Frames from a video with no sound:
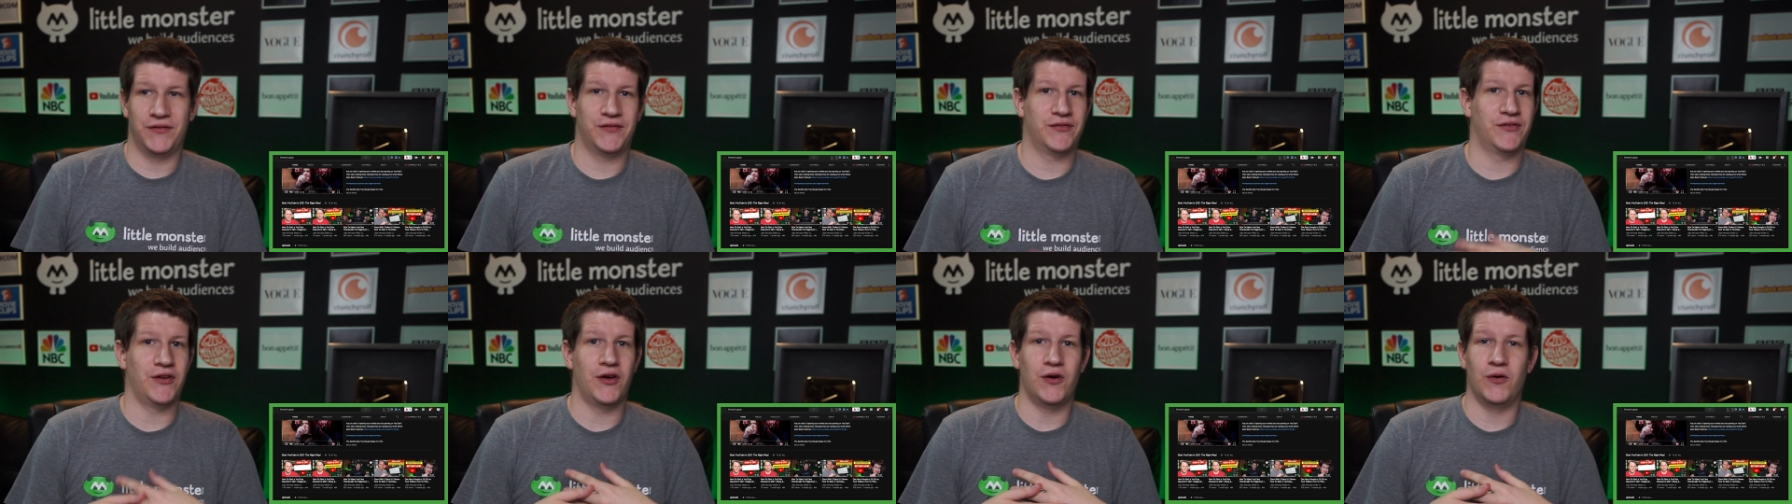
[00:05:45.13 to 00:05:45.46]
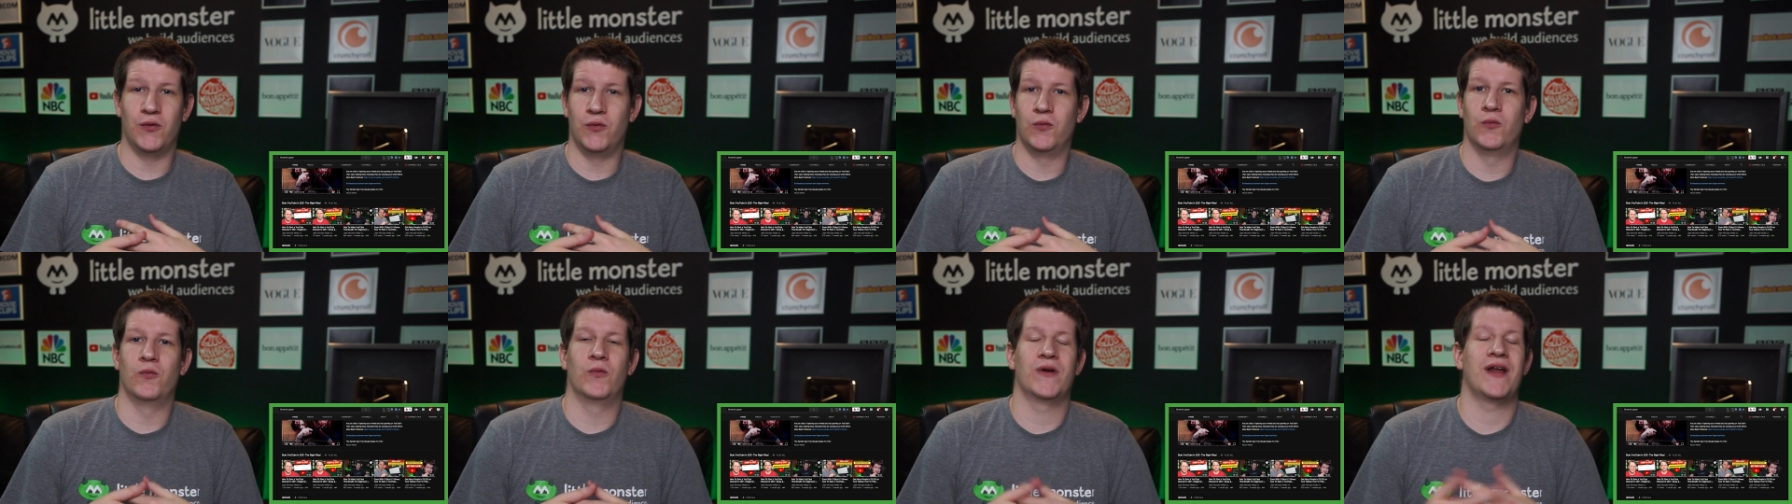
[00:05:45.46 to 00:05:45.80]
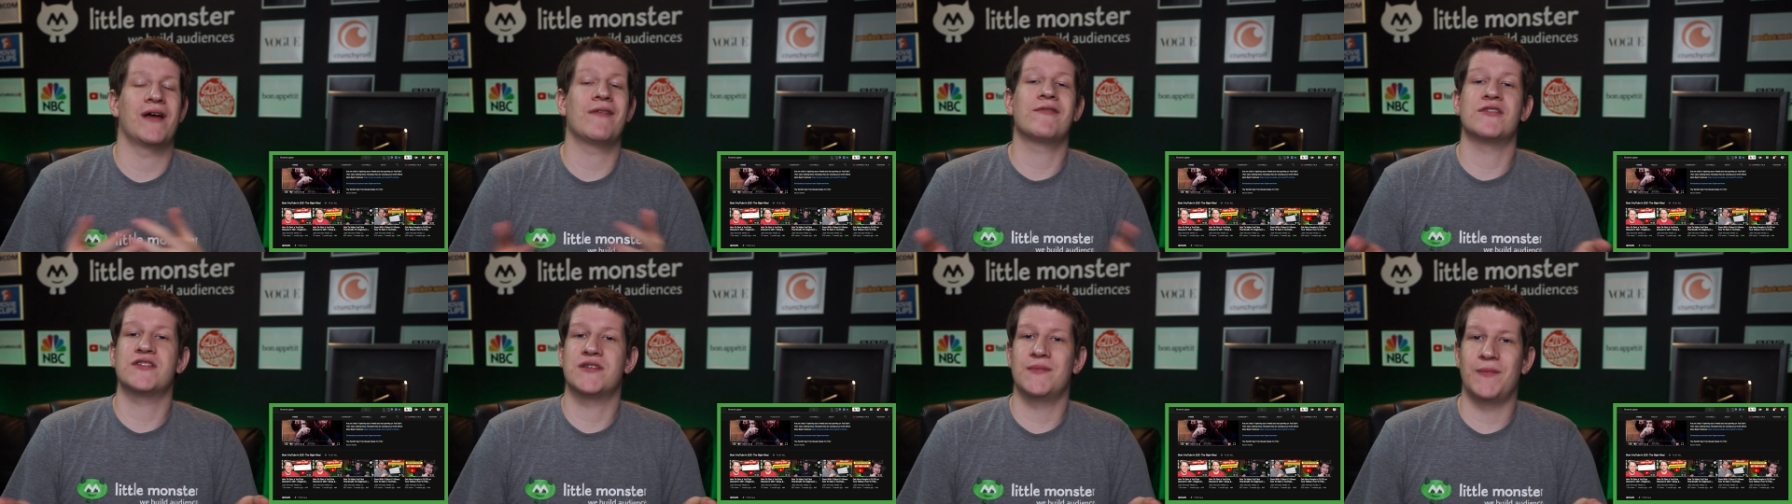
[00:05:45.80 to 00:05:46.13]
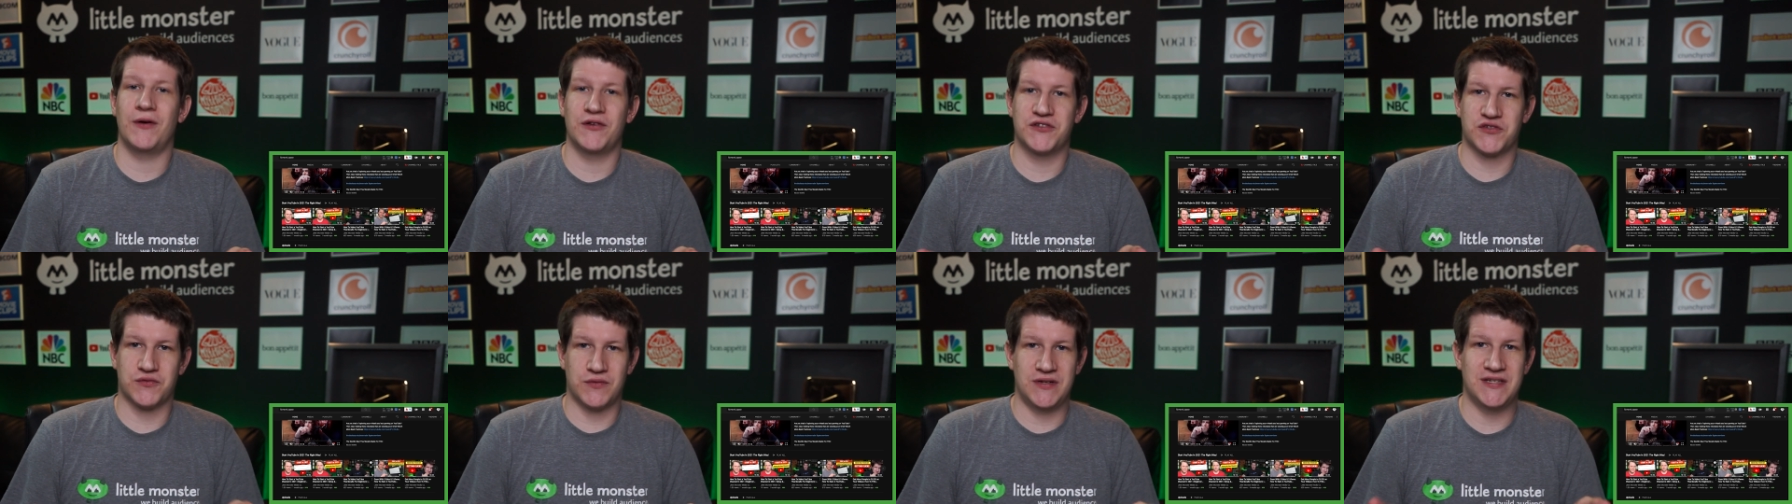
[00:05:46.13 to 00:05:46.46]
So whatever's the
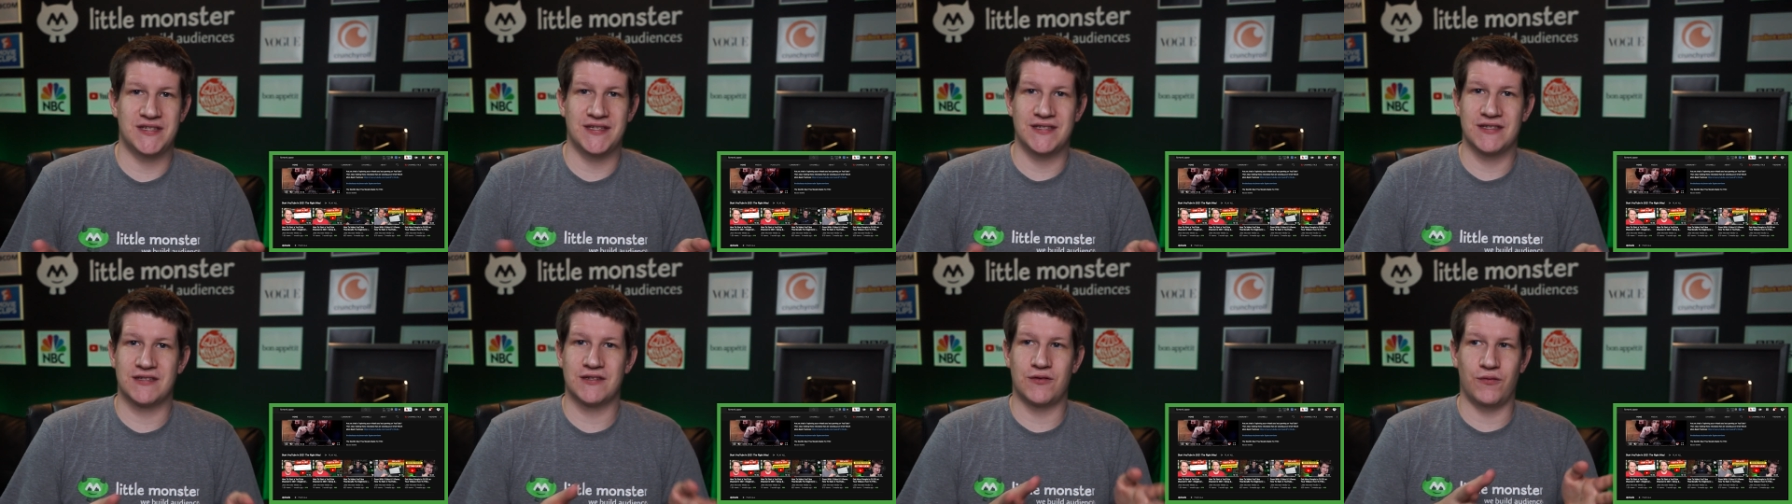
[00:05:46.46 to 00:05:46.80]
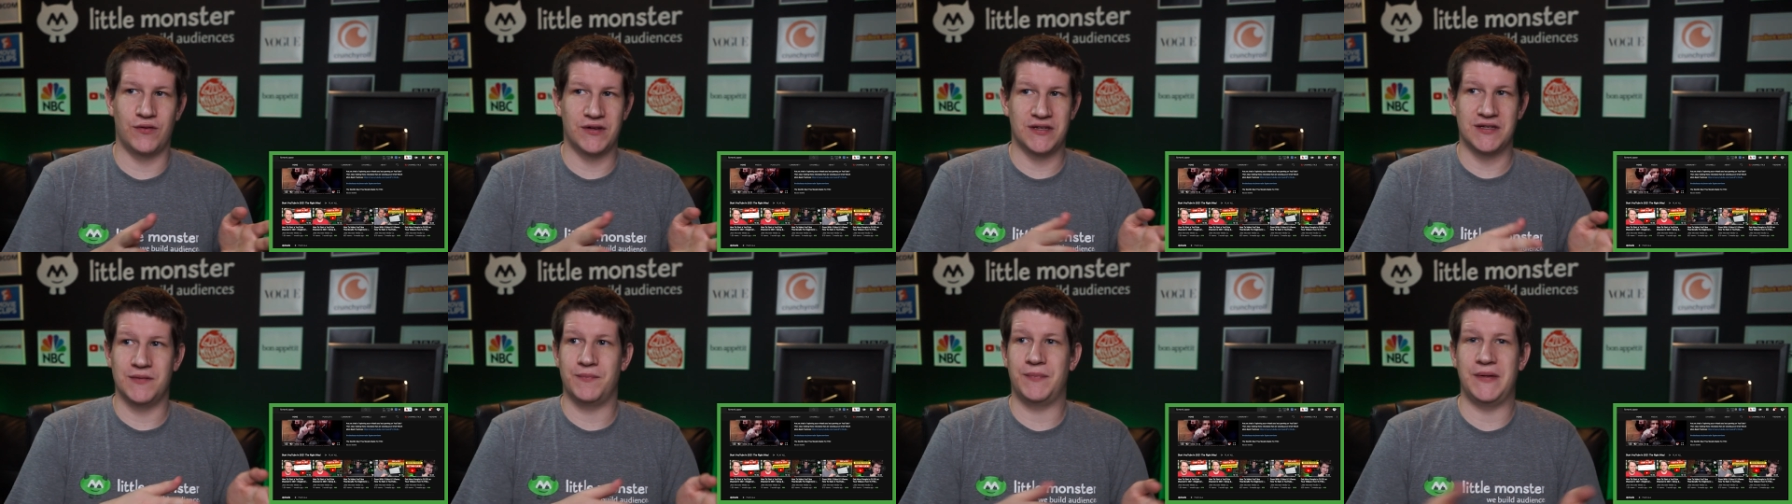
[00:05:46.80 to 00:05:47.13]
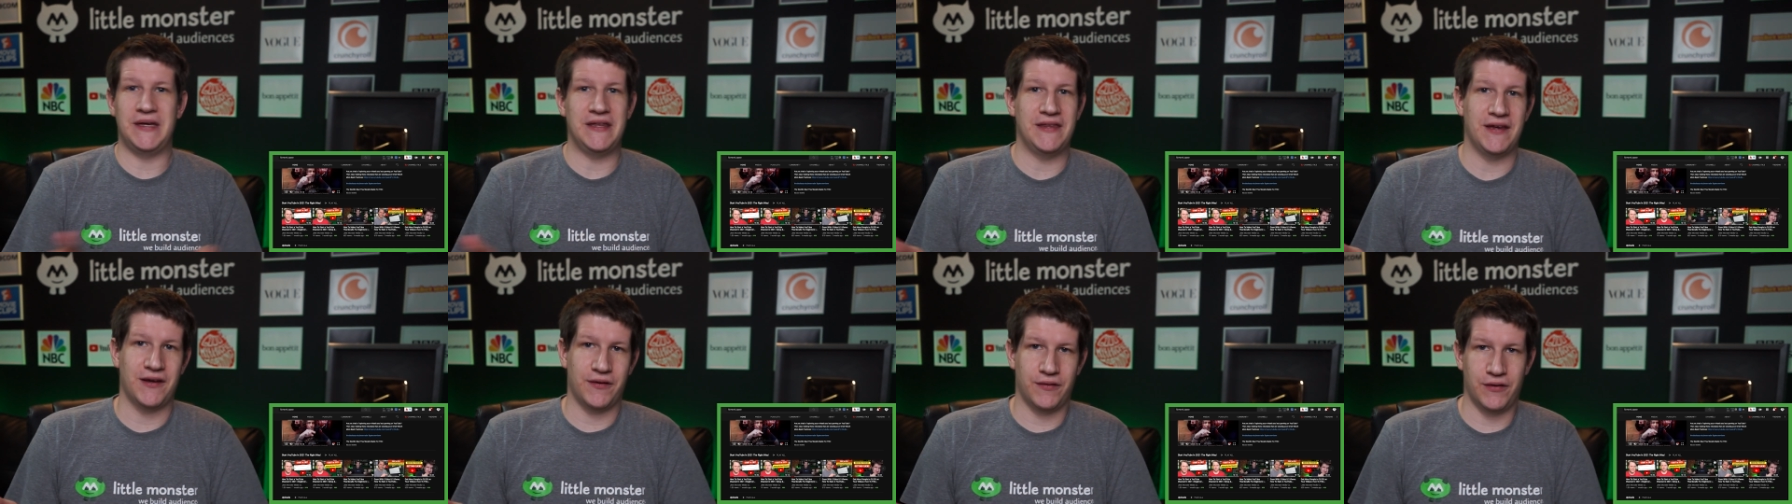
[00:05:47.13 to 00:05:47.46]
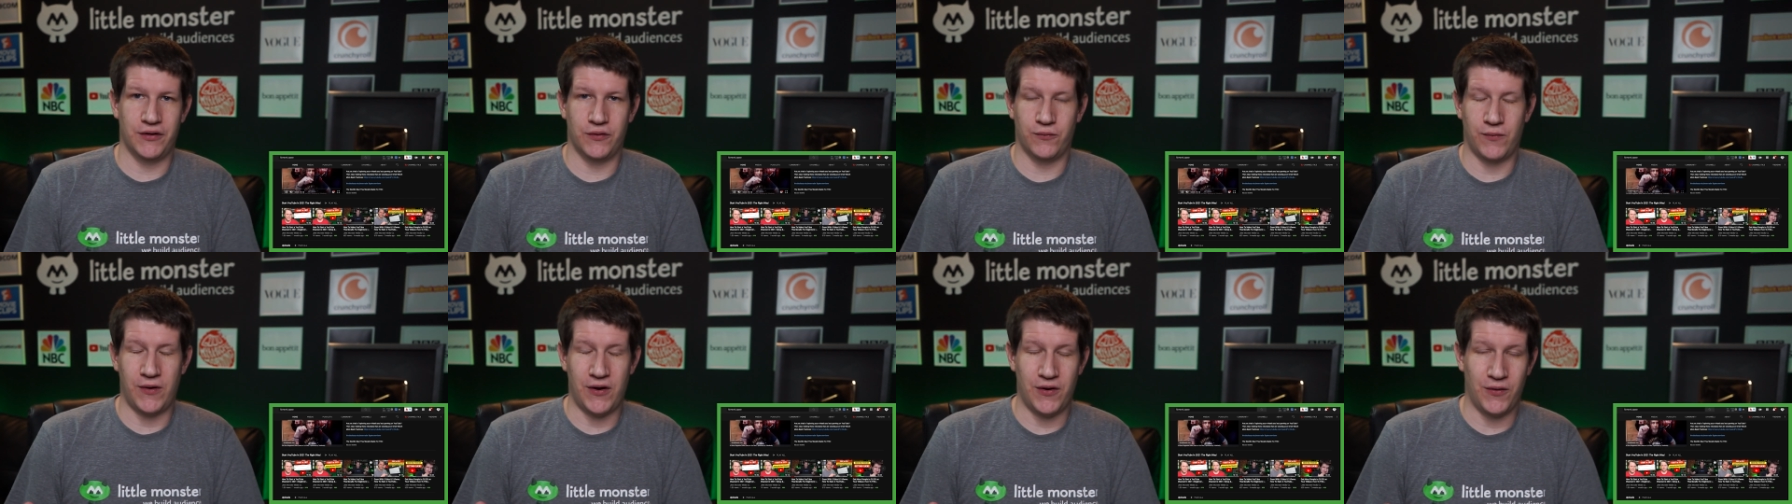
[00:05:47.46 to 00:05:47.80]
most recent is going to be there in
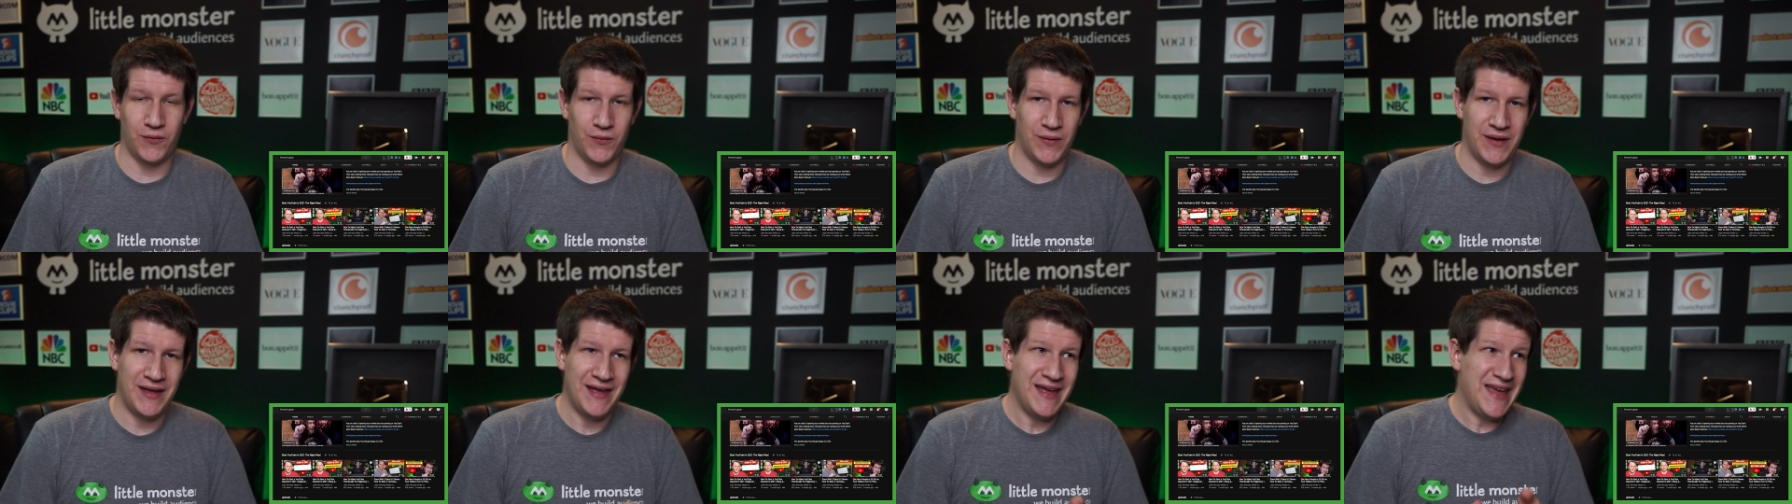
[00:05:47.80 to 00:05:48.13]
a row.